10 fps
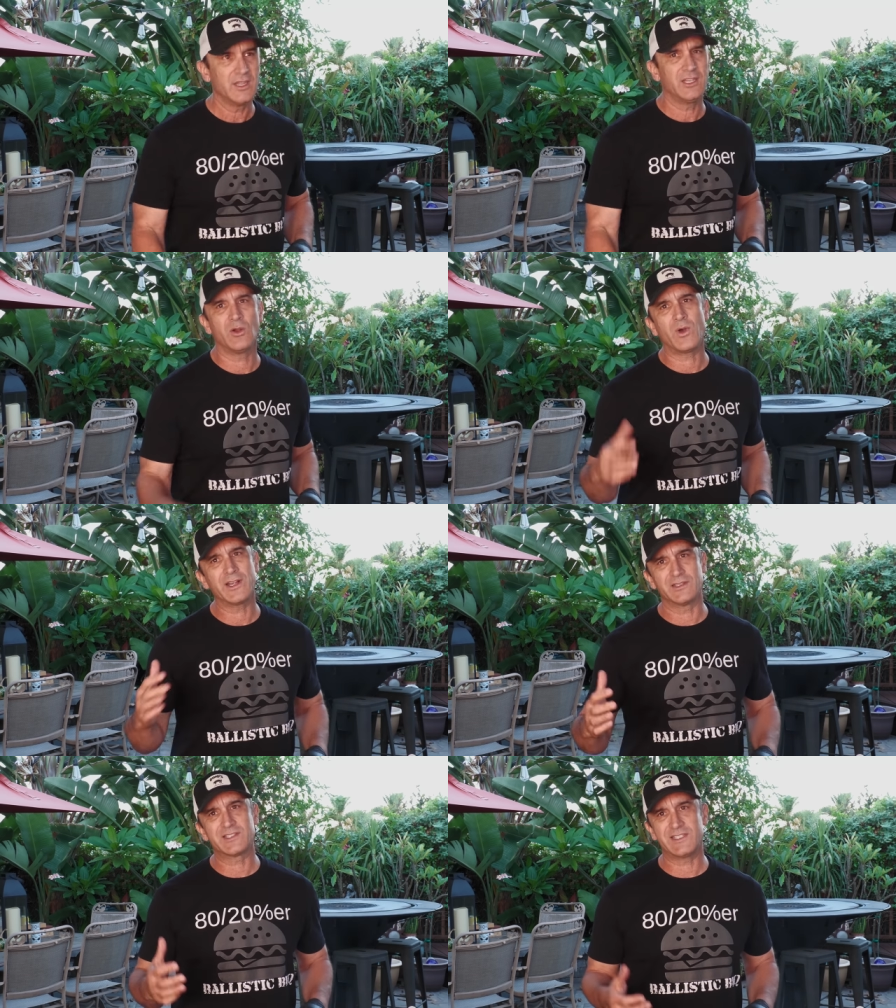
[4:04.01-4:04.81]
You don't want
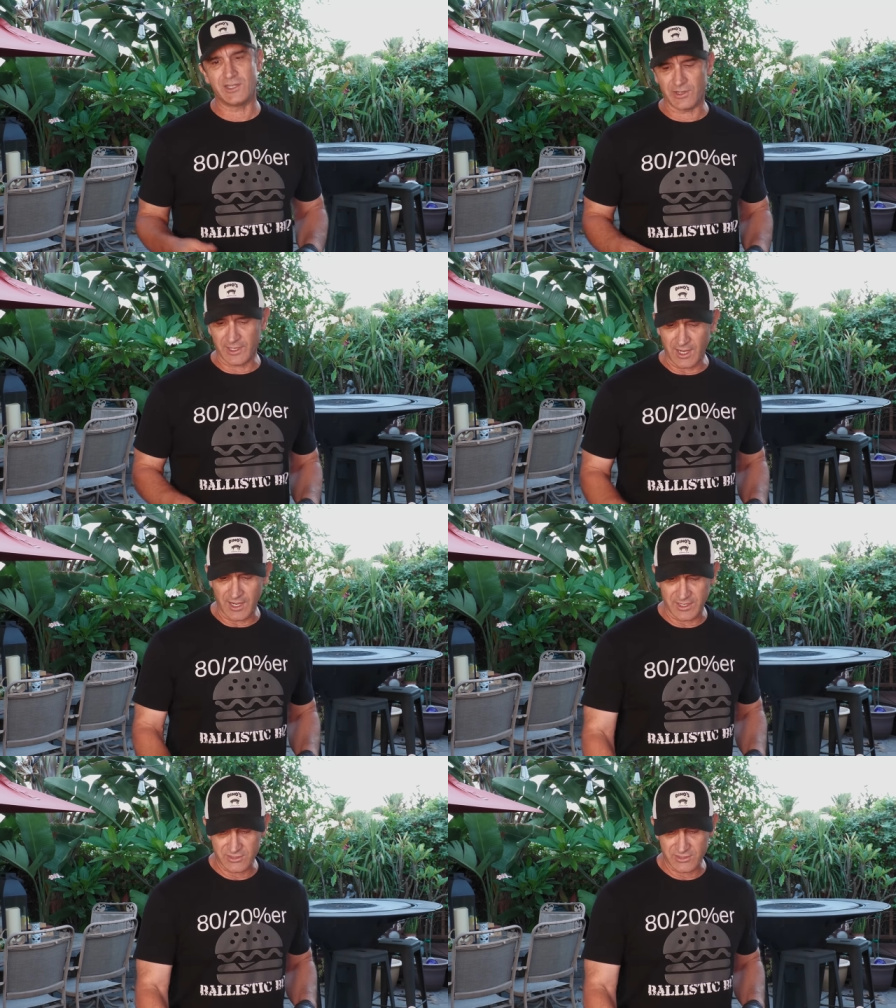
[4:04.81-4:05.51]
it searing hot,